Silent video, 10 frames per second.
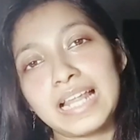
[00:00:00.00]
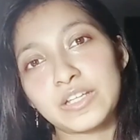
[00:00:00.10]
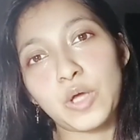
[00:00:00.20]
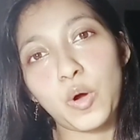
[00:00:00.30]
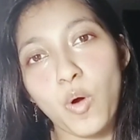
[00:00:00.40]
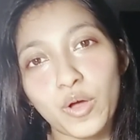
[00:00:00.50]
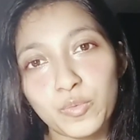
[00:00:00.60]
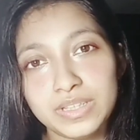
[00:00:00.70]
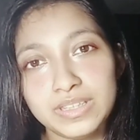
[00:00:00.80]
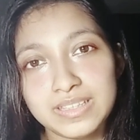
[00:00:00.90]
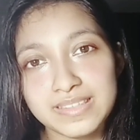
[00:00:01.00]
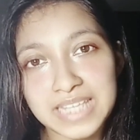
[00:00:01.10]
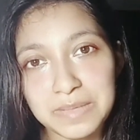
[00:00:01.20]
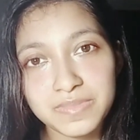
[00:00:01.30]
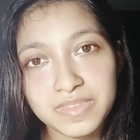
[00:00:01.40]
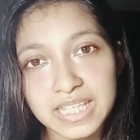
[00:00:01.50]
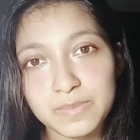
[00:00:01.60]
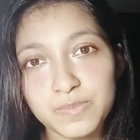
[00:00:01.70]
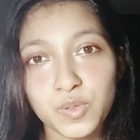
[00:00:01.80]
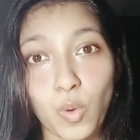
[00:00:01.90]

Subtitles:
I'll go on with the same theme.